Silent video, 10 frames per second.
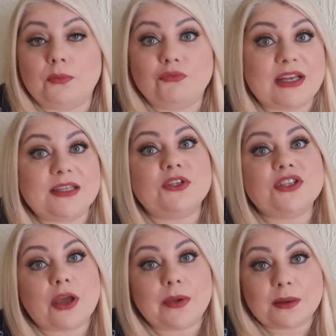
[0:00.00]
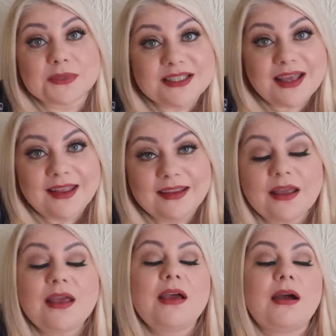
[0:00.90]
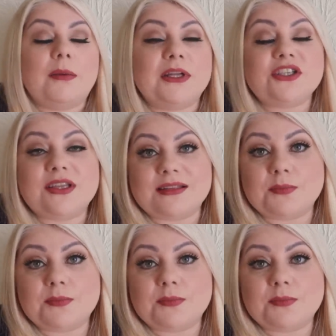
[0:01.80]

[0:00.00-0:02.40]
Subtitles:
ready, which is going up today. I managed to get